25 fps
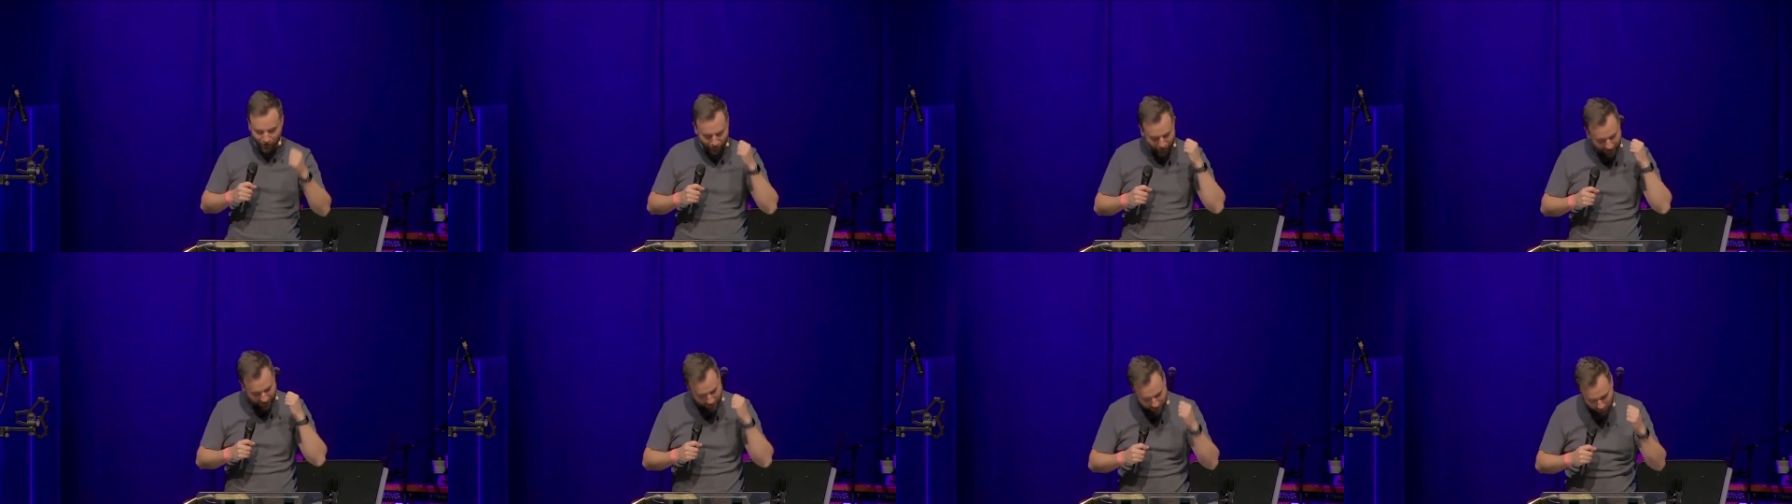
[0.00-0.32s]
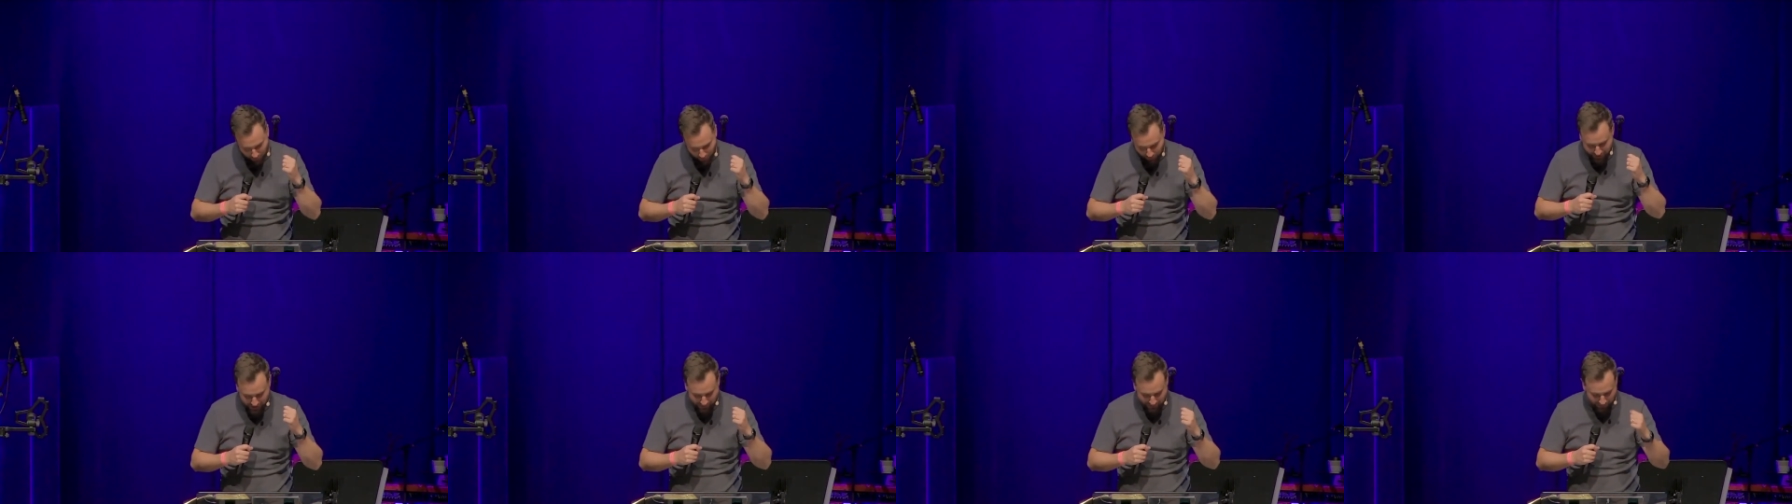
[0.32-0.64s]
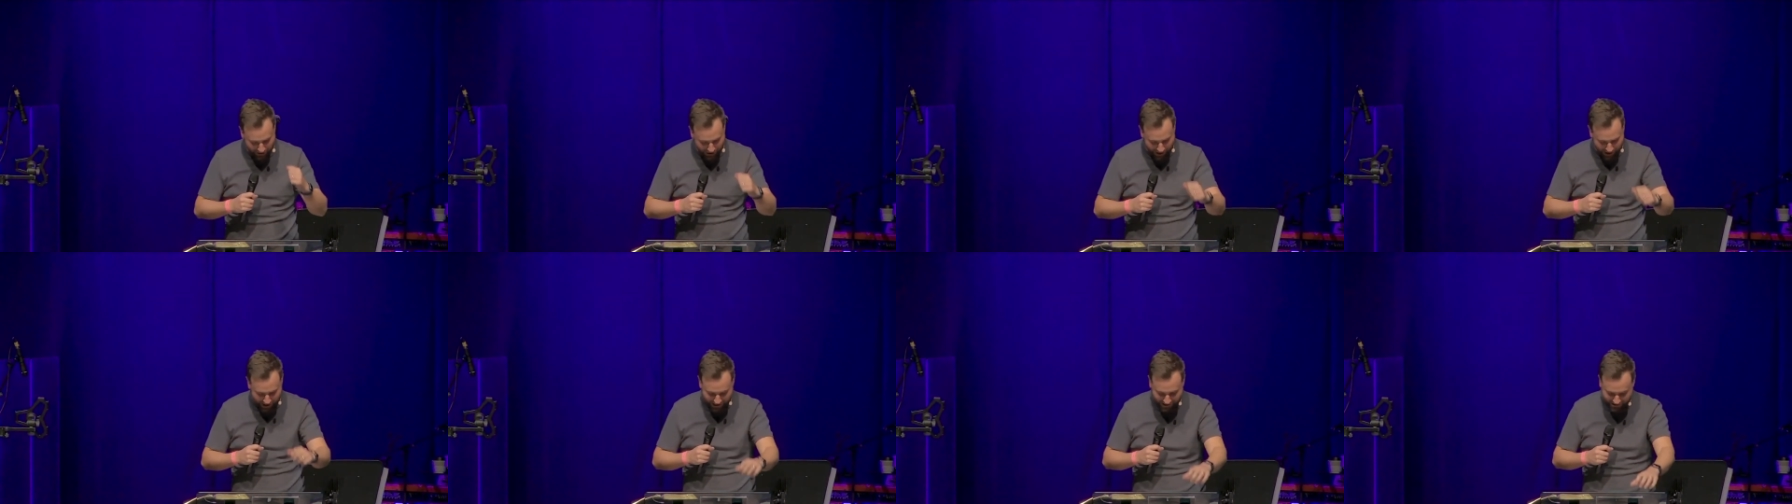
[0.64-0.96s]
to call to
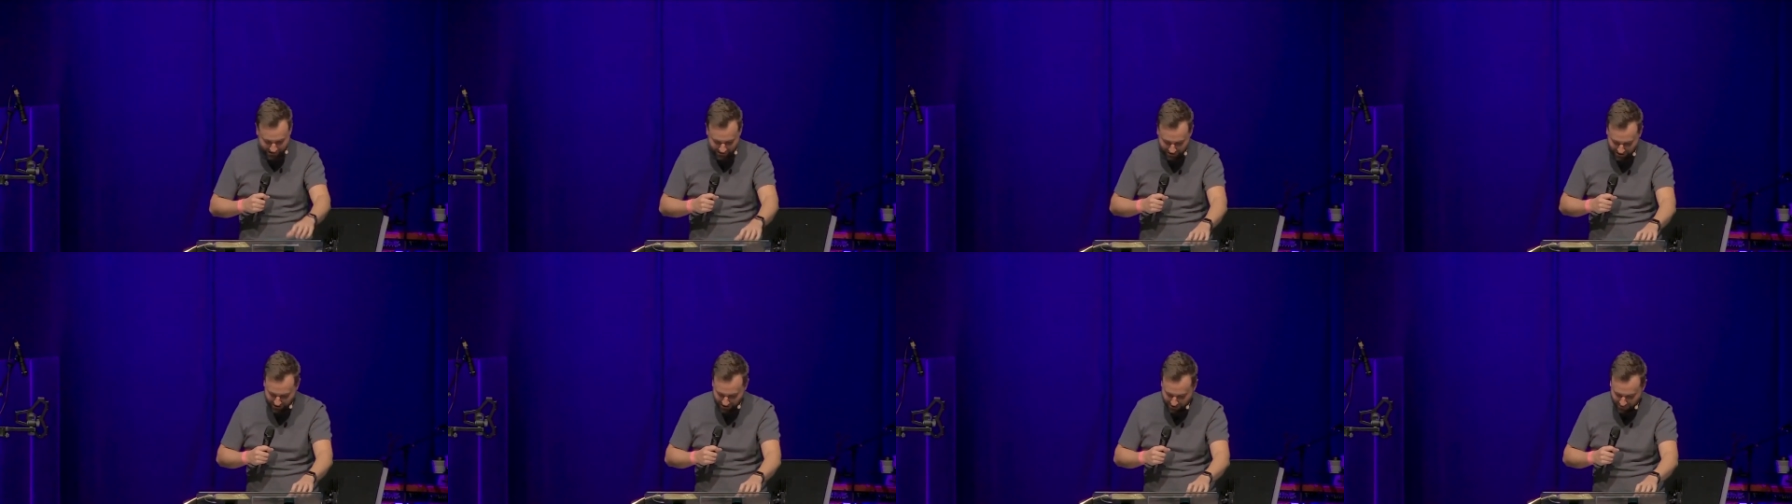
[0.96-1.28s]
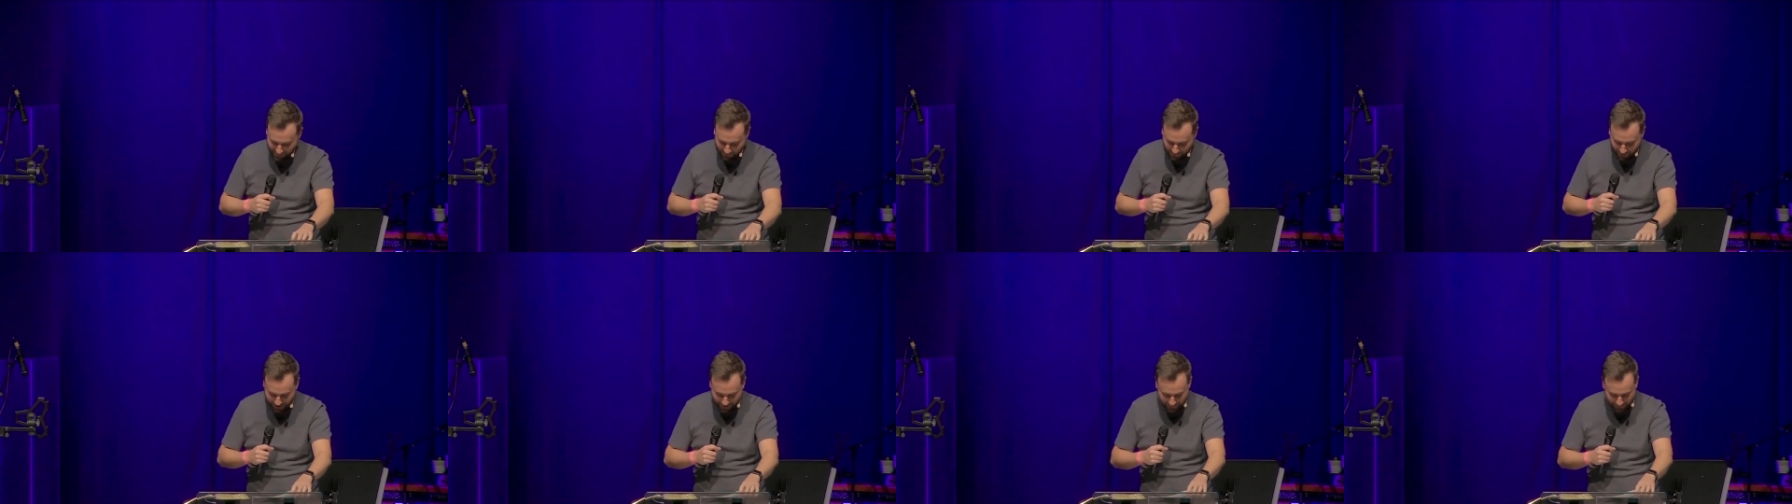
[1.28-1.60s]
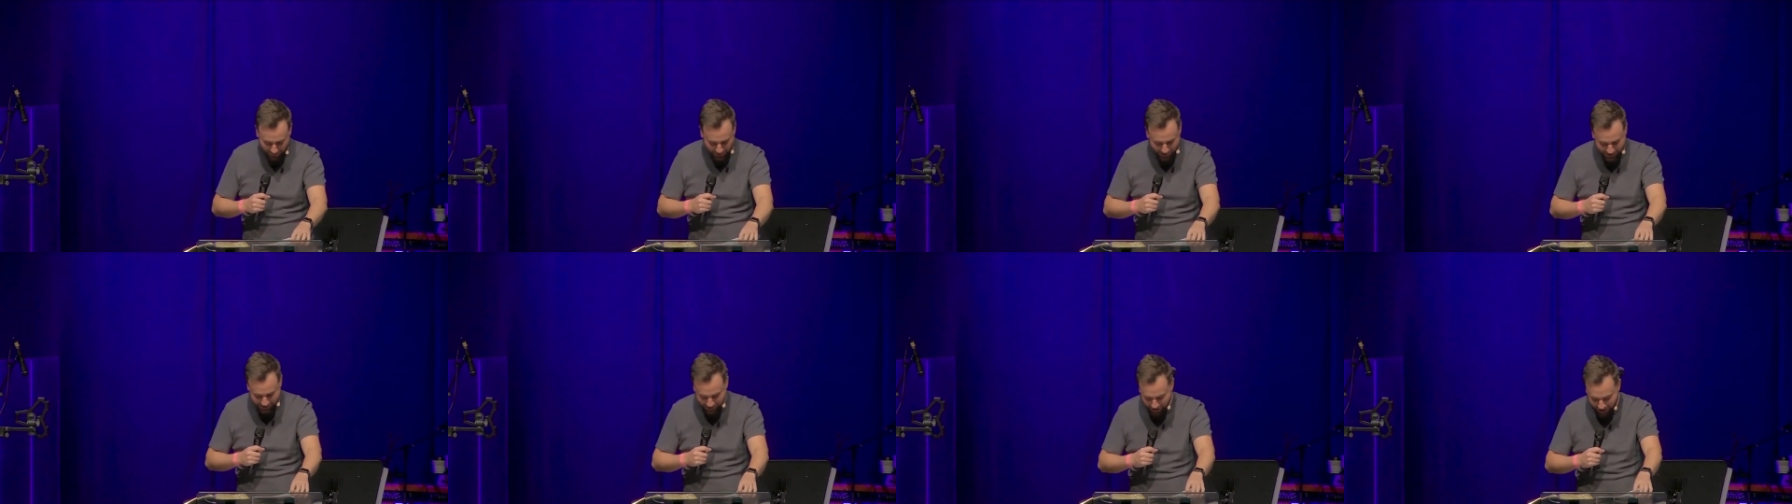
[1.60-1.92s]
mind what it
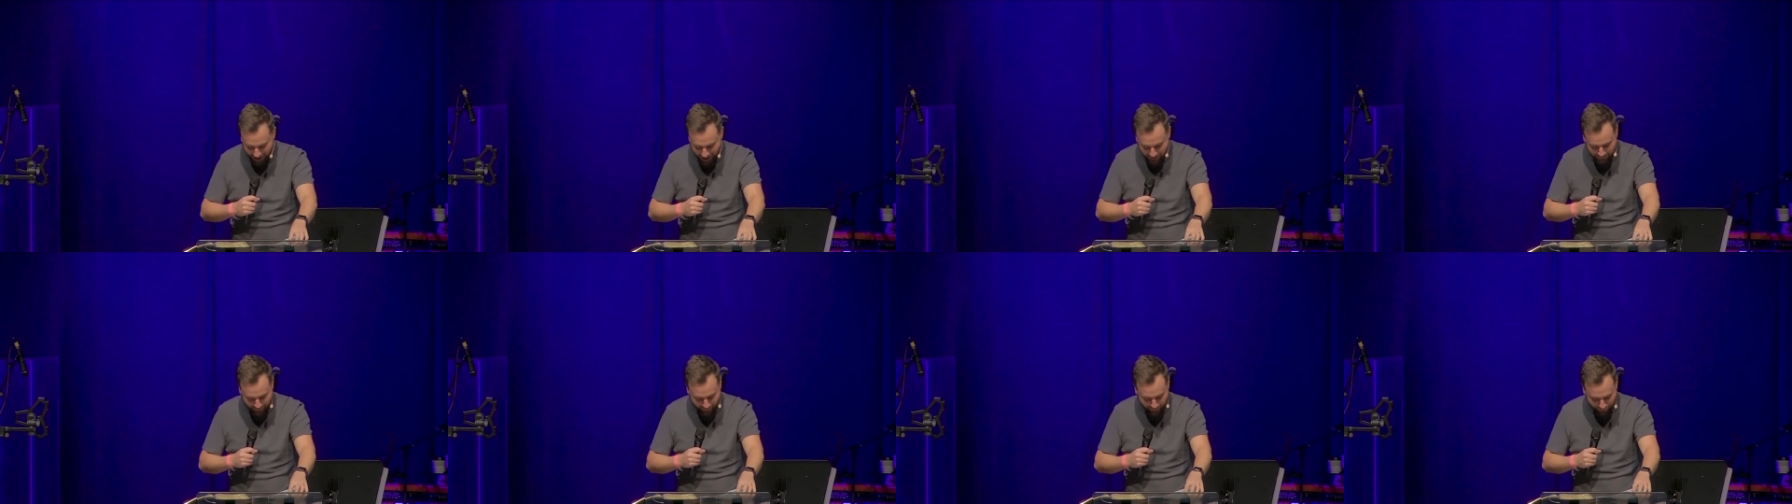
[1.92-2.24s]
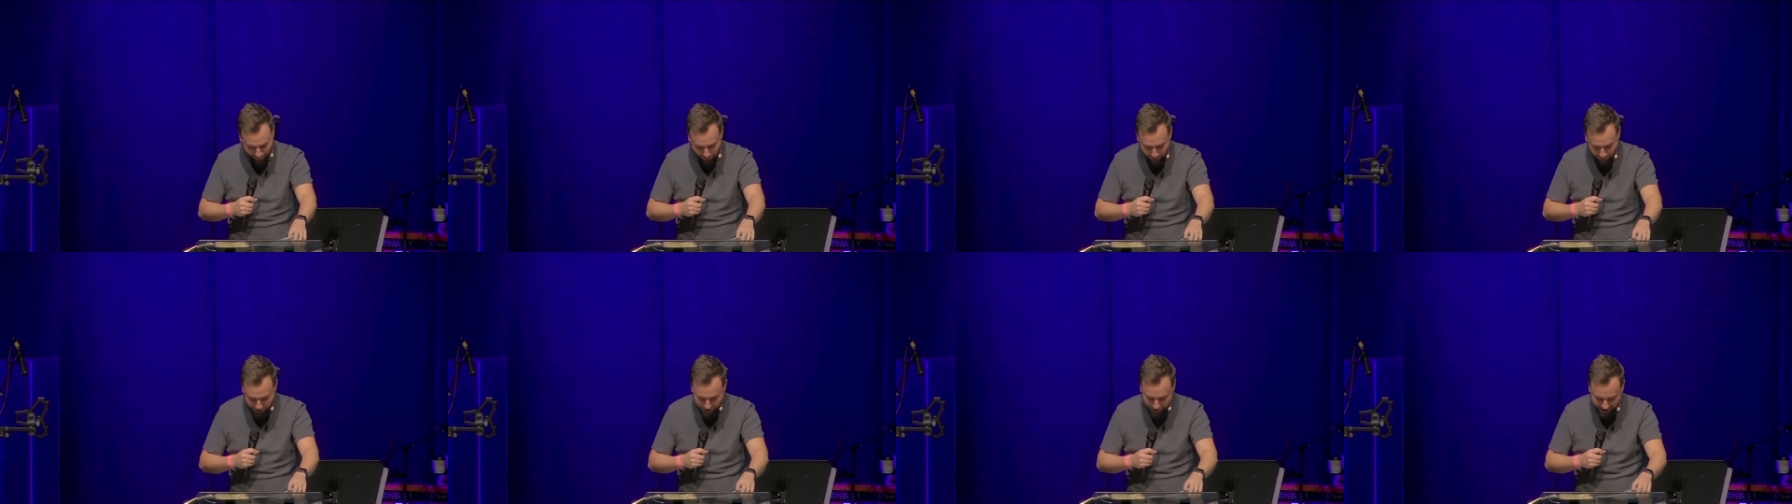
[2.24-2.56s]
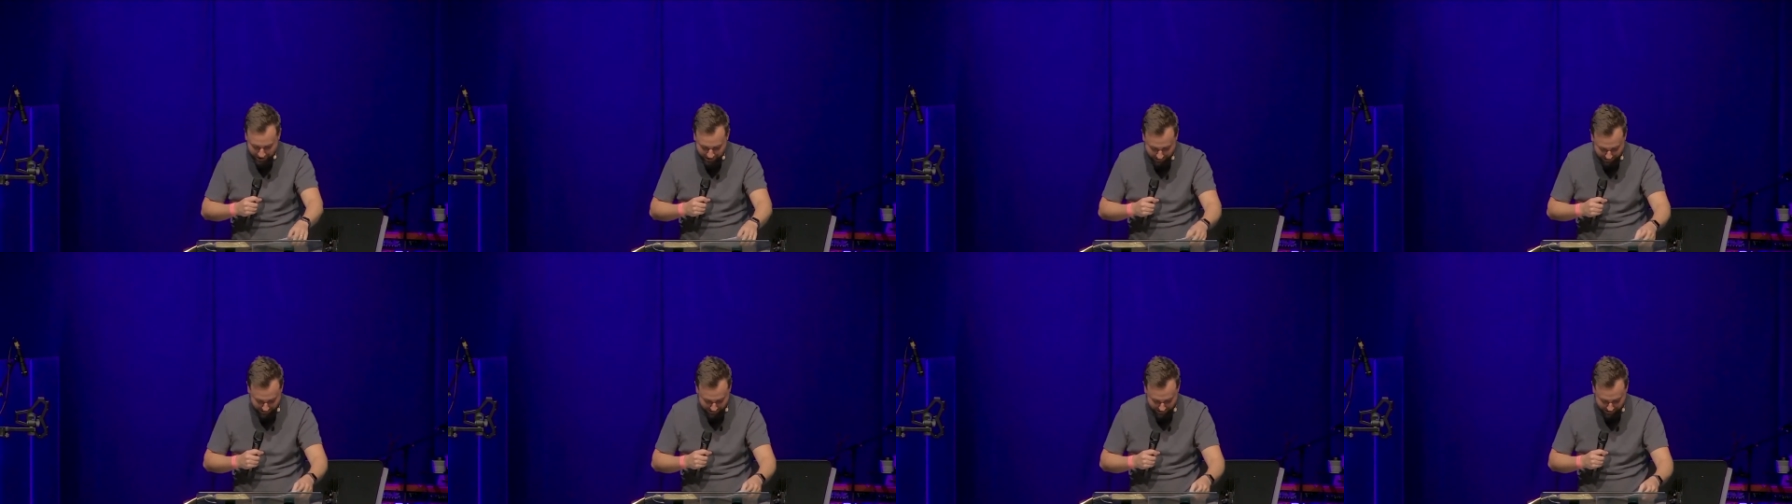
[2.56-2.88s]
was like before
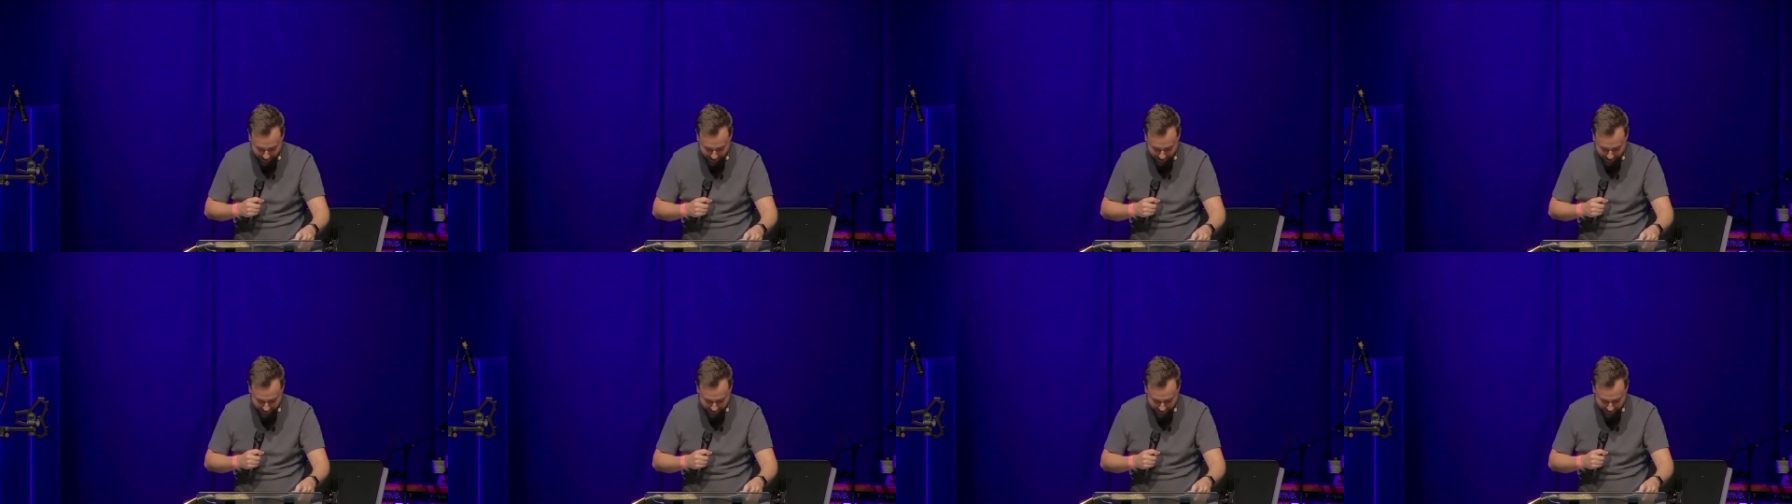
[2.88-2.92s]
Jesus.